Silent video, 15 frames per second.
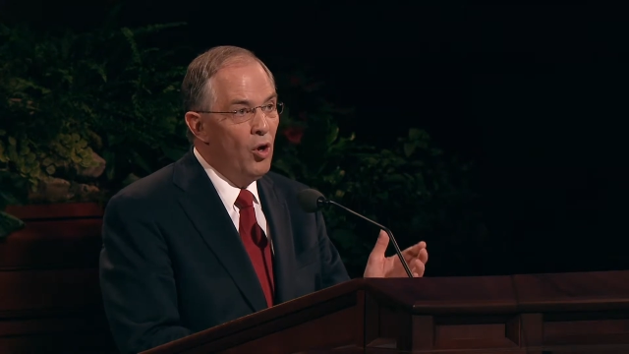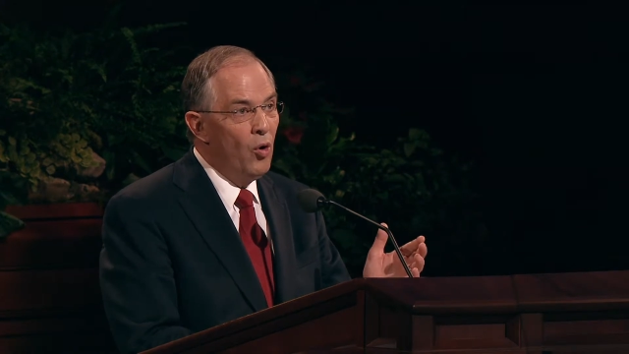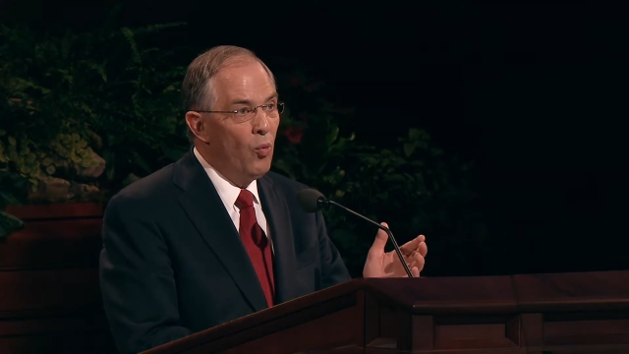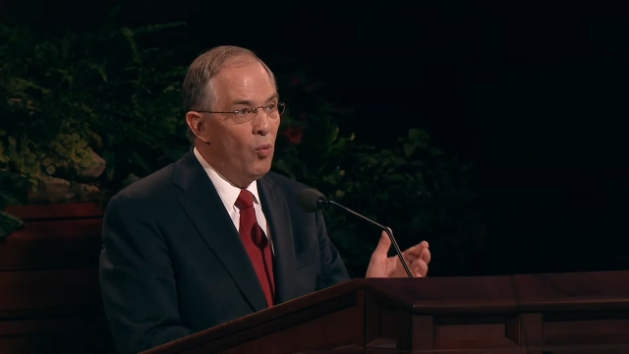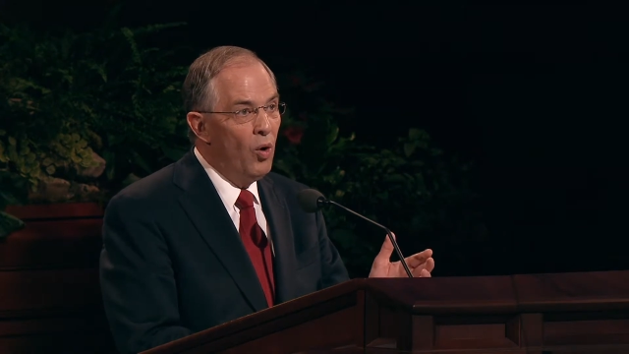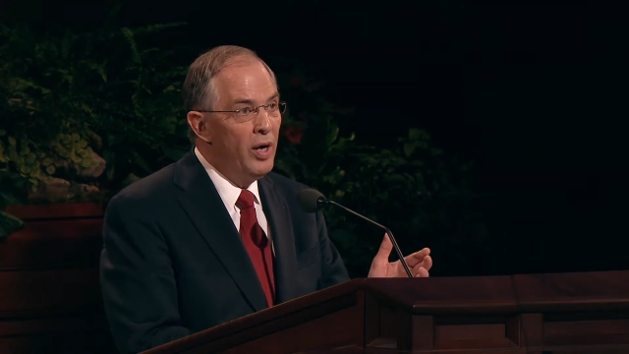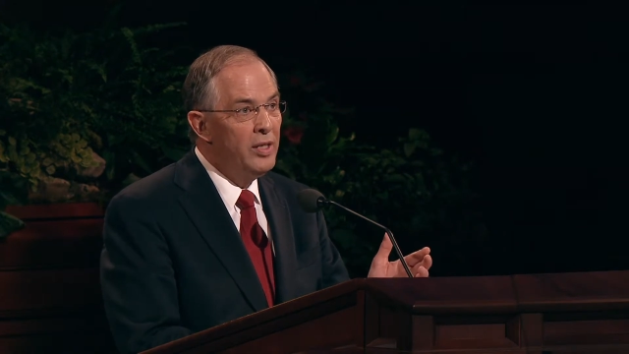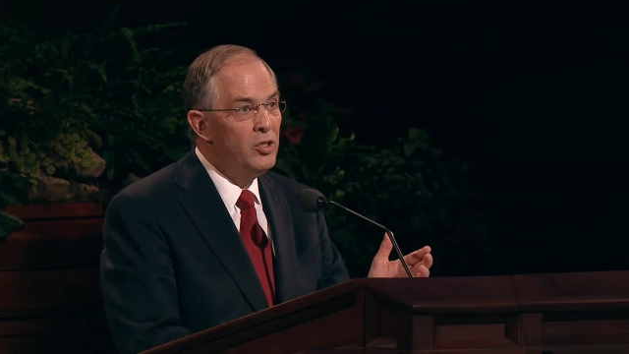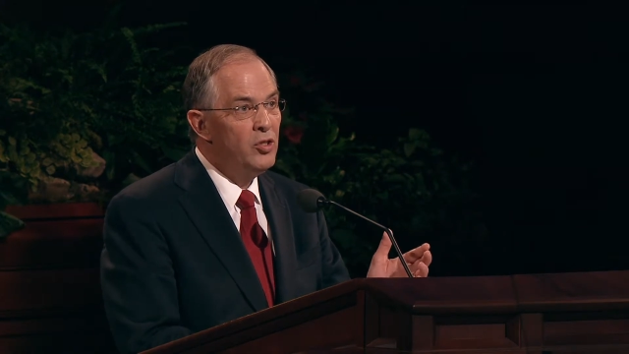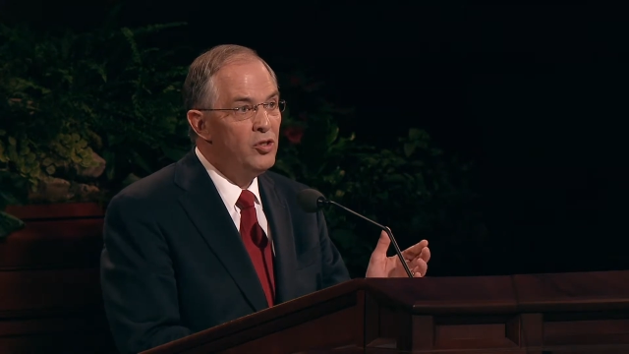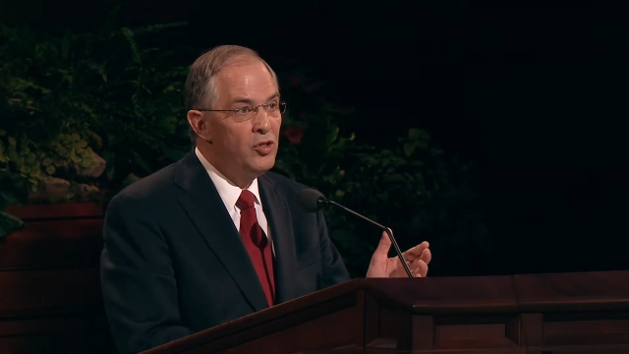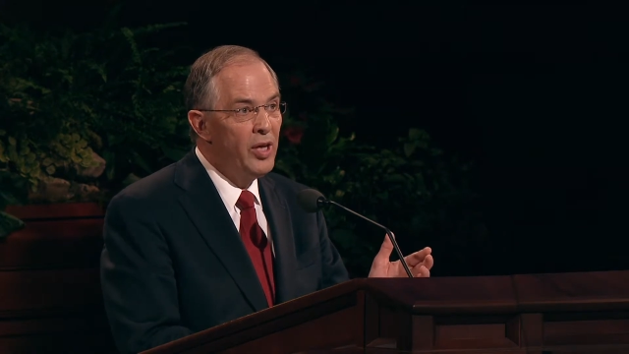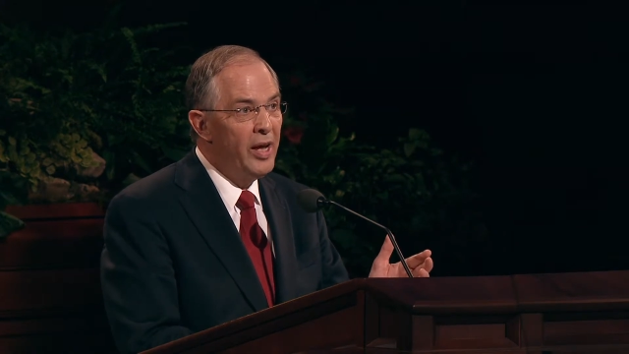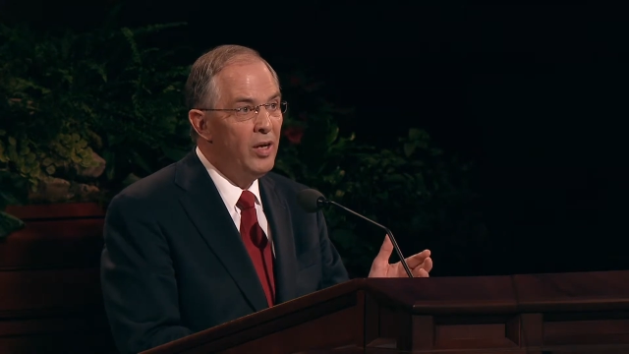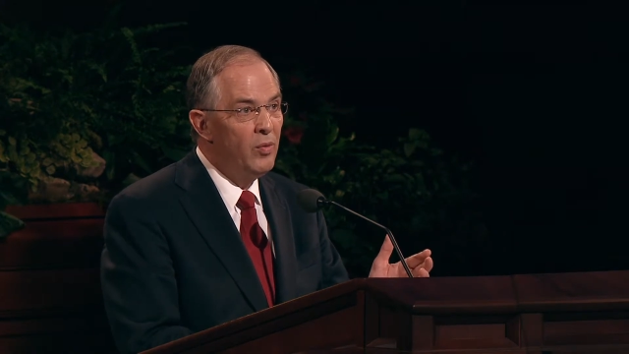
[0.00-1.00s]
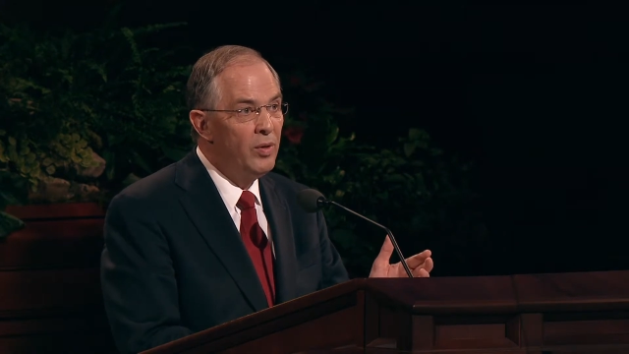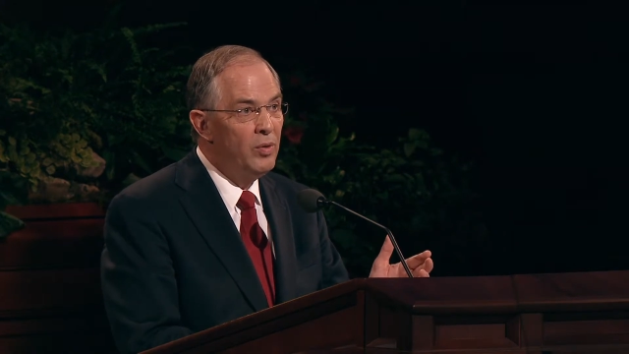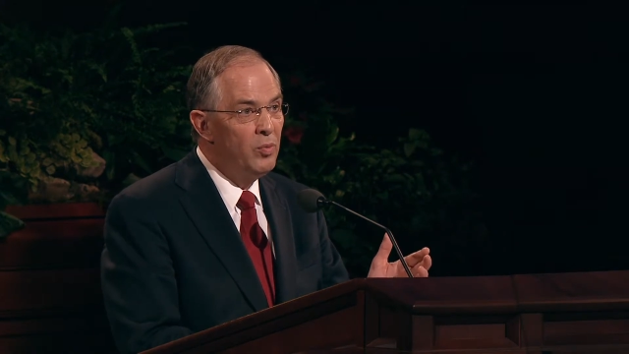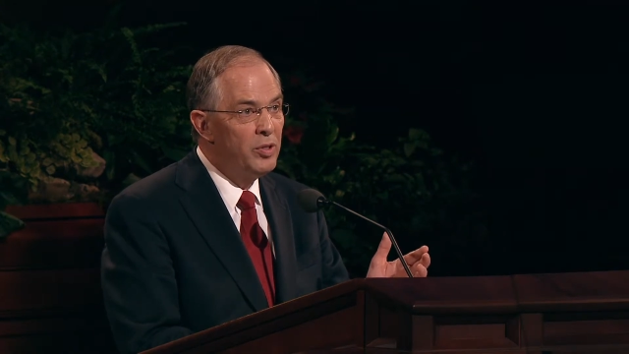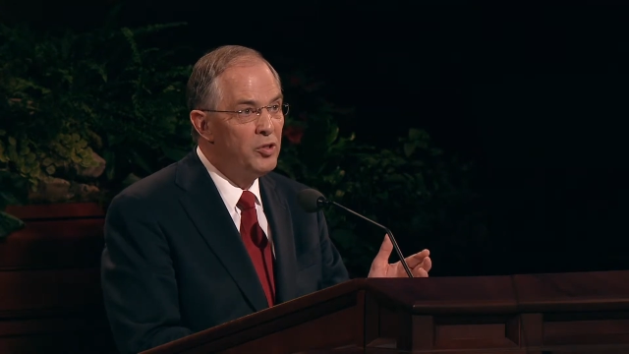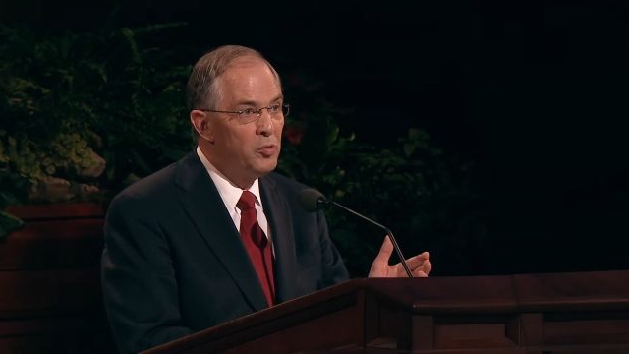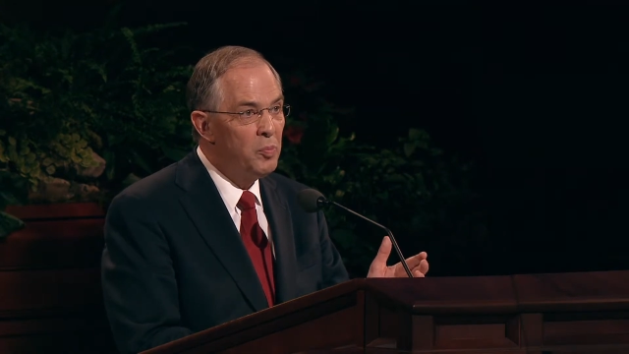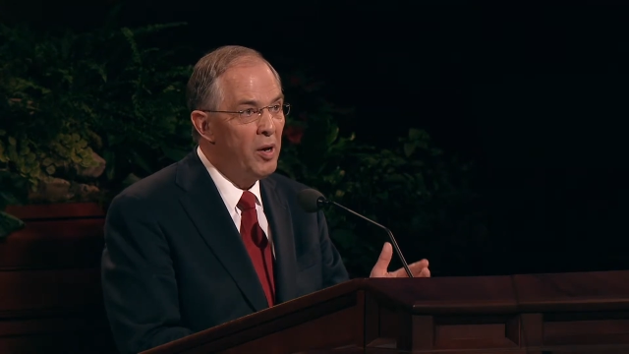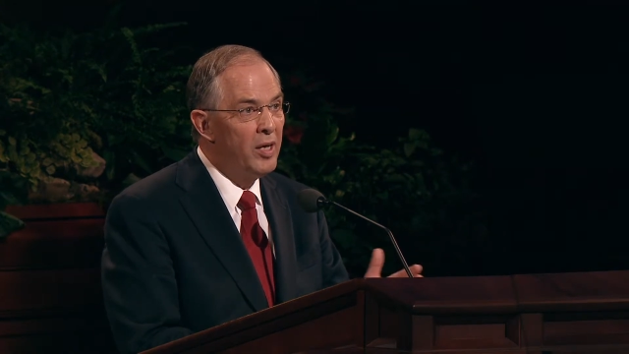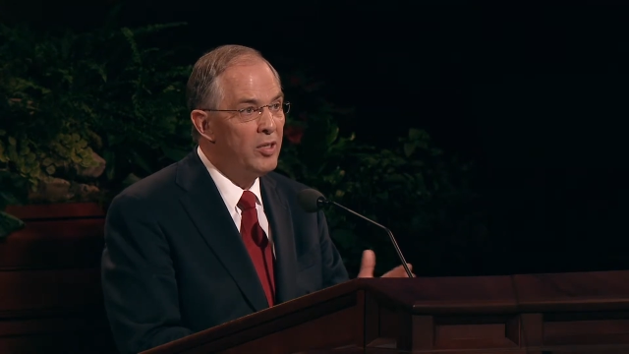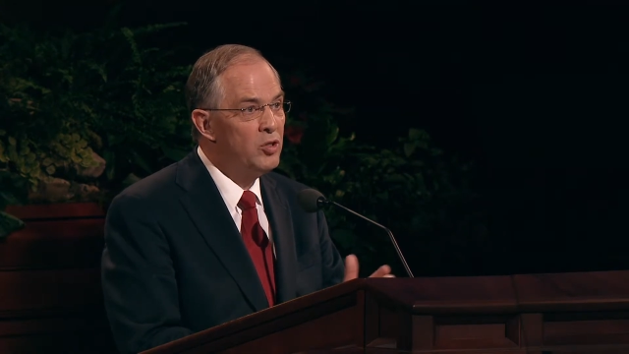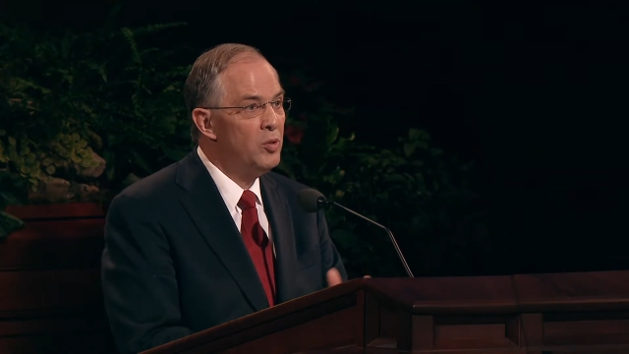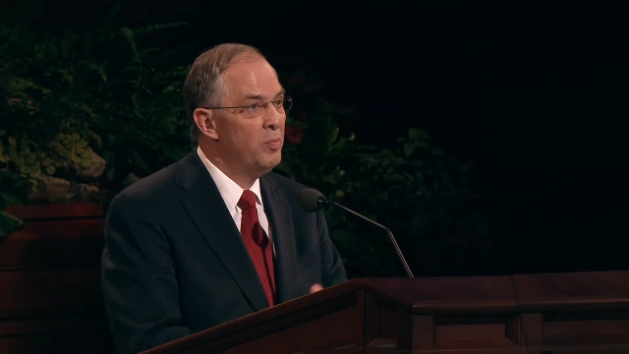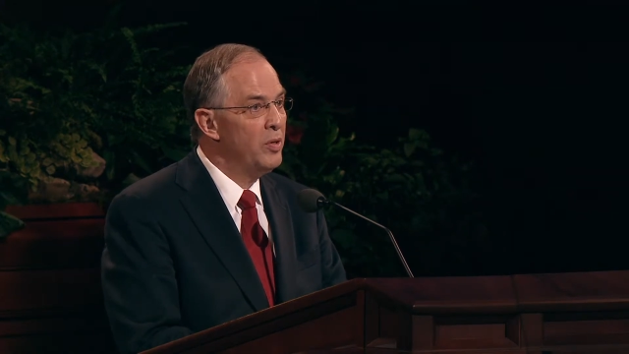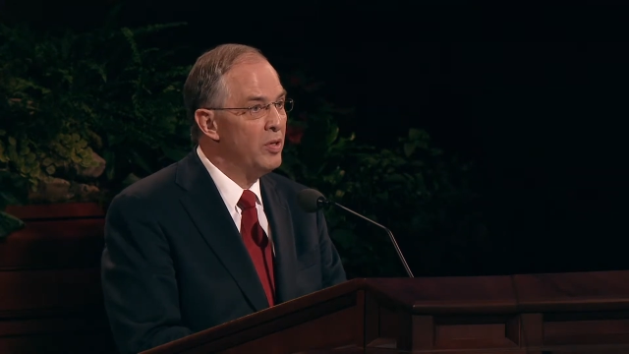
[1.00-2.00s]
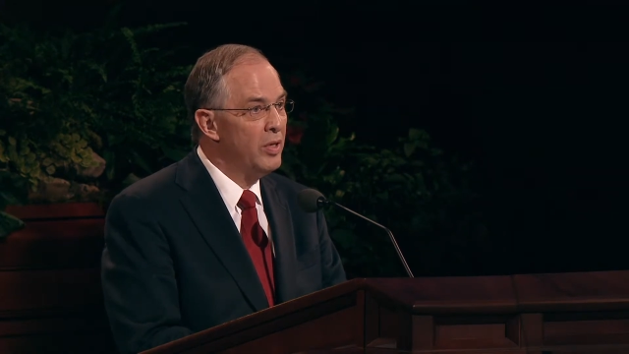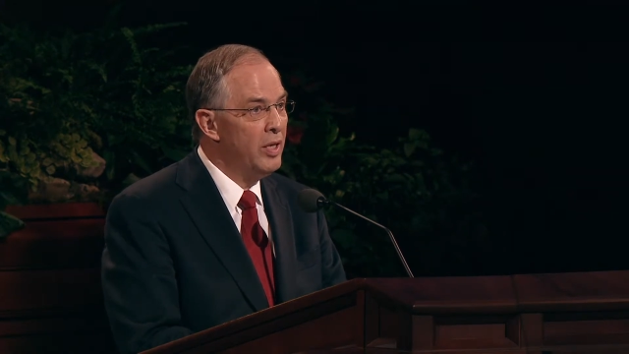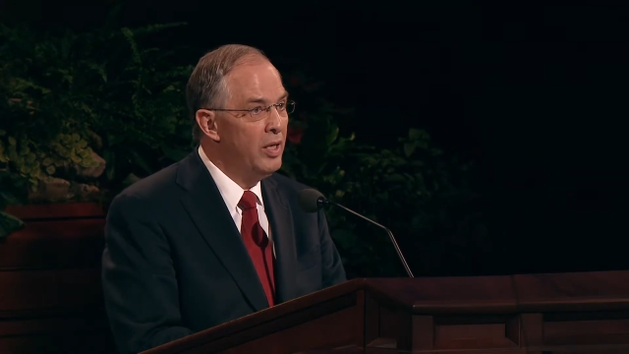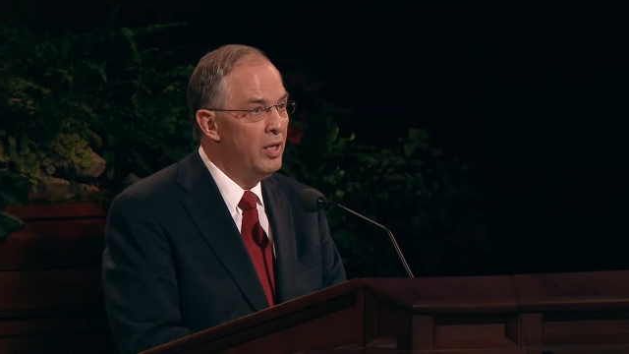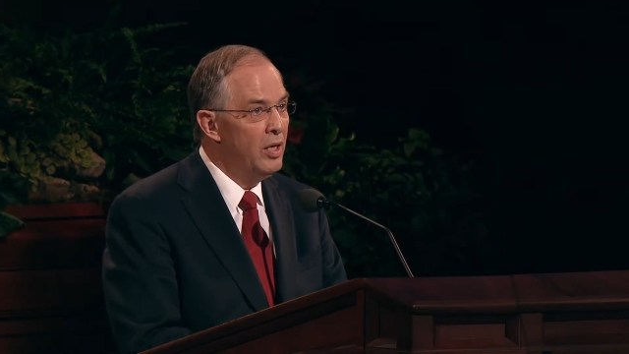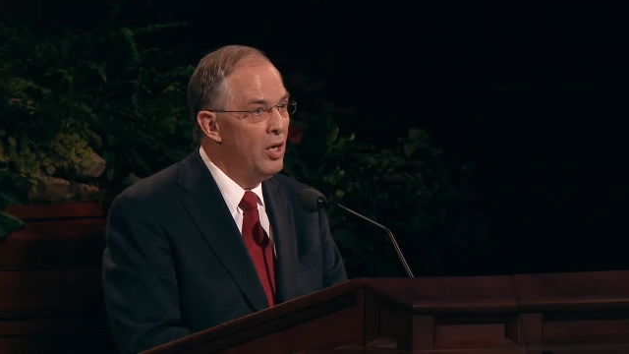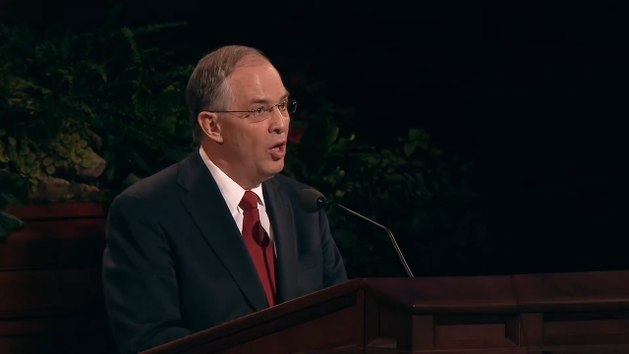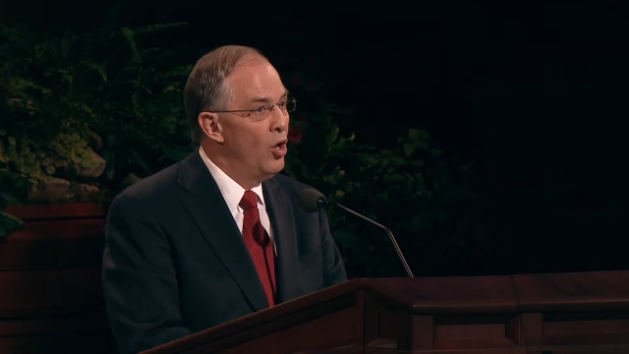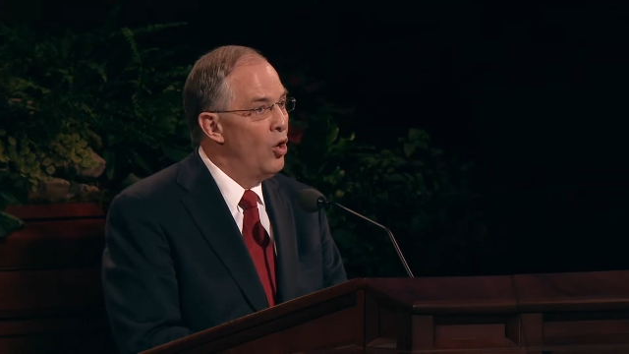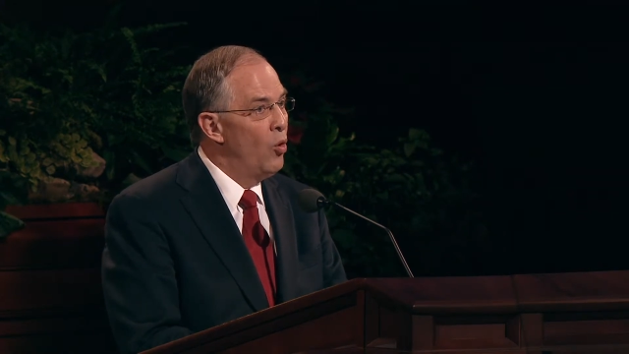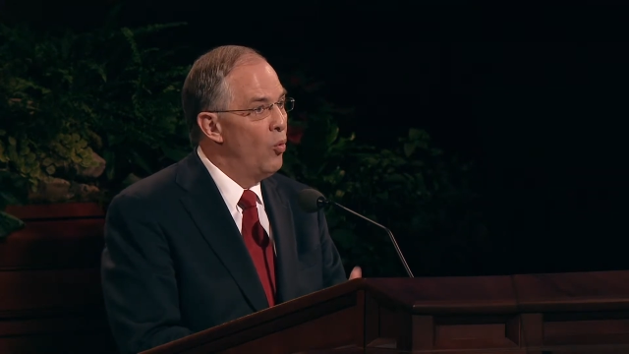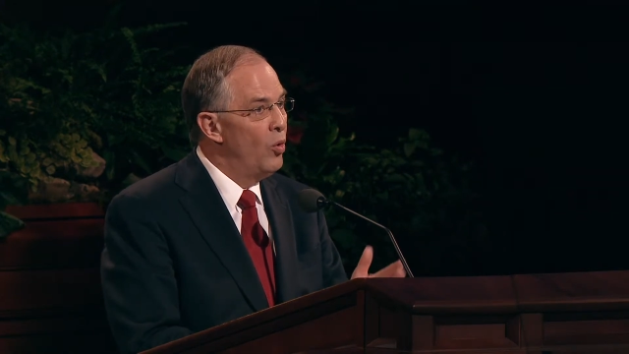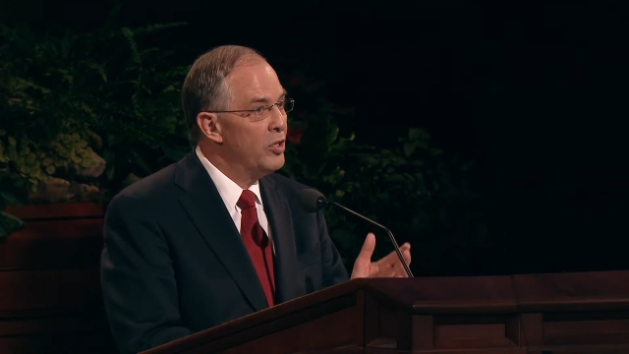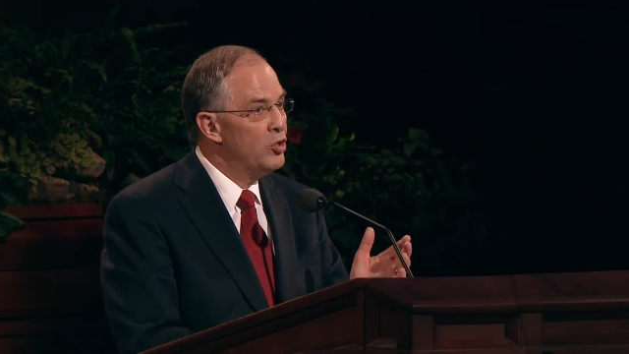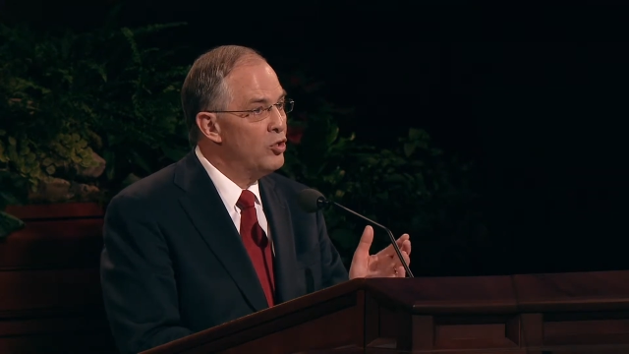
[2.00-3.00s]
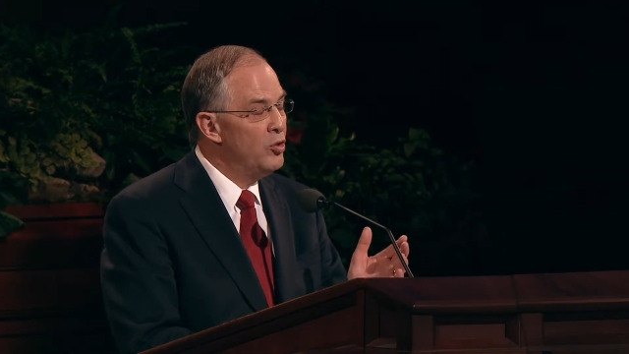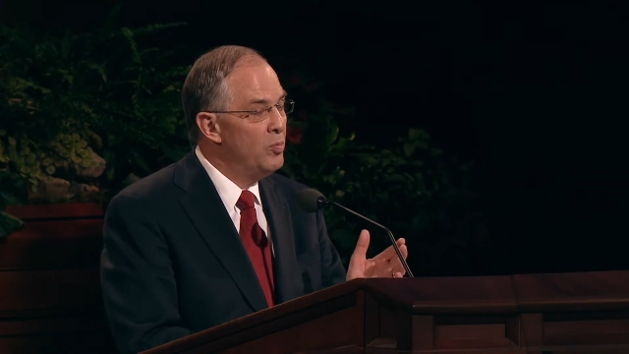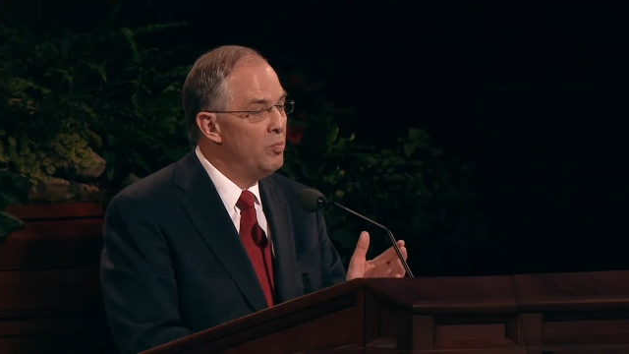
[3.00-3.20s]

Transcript: one sacred responsibility was to